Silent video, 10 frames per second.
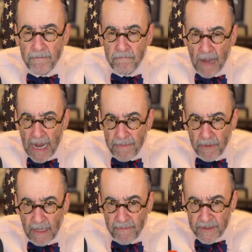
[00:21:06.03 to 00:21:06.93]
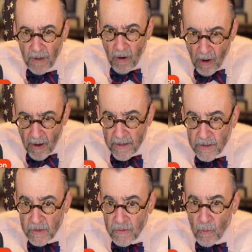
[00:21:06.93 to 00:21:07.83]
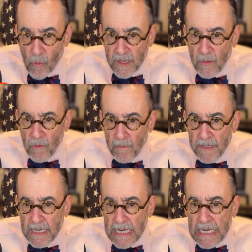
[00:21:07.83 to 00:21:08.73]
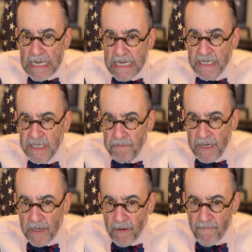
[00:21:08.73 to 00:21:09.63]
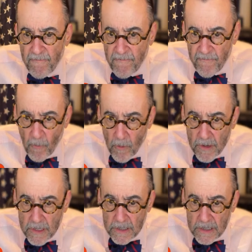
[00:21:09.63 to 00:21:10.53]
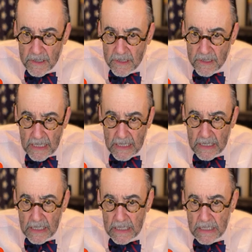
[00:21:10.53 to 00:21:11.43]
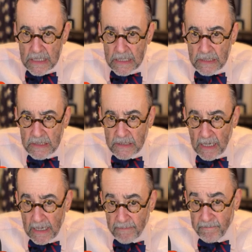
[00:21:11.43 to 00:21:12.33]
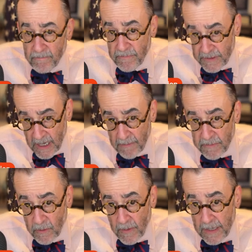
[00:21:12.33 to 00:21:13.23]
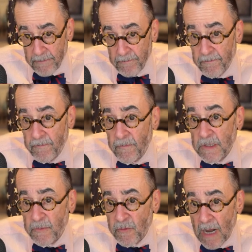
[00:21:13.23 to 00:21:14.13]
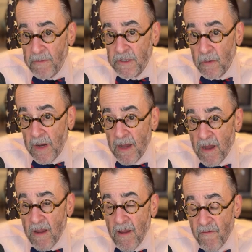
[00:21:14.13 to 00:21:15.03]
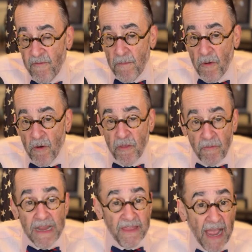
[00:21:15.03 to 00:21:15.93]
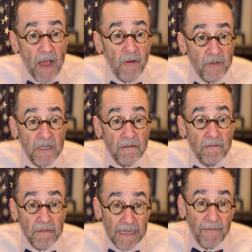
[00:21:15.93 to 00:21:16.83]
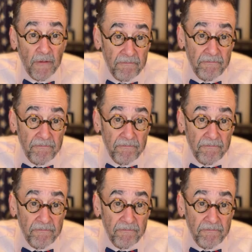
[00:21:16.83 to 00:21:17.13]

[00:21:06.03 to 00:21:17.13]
my beloved, the hardest working woman, is a mere 14 uh, subs away, subscribers away from her 3000 level.